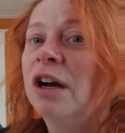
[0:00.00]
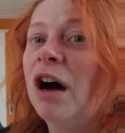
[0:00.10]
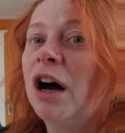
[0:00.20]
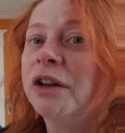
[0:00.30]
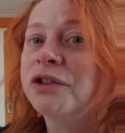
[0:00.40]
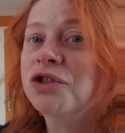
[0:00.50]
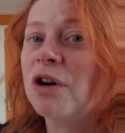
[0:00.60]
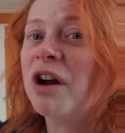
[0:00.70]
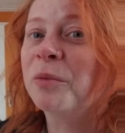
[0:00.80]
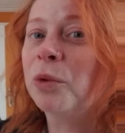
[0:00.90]
on the
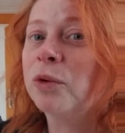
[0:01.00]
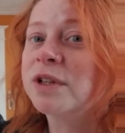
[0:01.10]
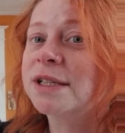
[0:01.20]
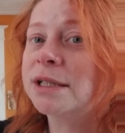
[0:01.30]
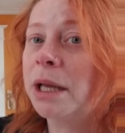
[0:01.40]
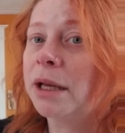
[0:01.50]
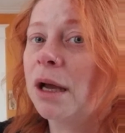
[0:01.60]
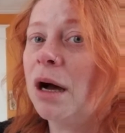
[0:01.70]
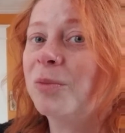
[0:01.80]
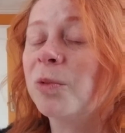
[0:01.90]
drawing board standing
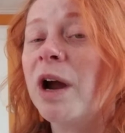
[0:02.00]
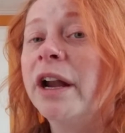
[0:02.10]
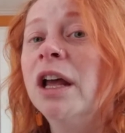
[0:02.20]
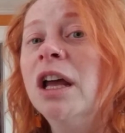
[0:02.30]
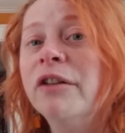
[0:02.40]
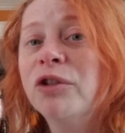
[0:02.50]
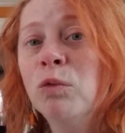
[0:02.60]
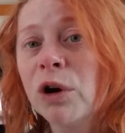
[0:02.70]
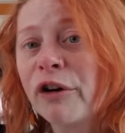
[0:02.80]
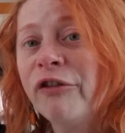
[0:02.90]
upright. If you
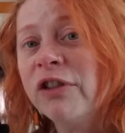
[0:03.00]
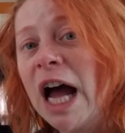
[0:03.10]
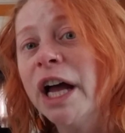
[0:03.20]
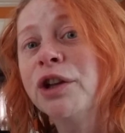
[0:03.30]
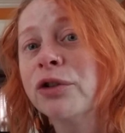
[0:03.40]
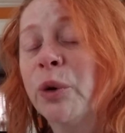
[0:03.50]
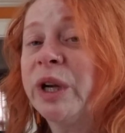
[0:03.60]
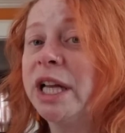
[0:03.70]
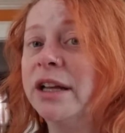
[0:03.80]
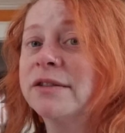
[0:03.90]
work flat, you're going to
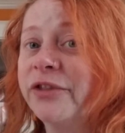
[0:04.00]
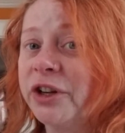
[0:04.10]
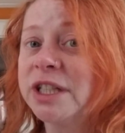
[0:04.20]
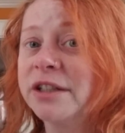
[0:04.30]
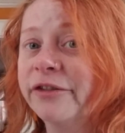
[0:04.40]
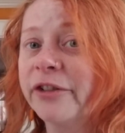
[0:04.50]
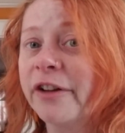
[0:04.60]
get very different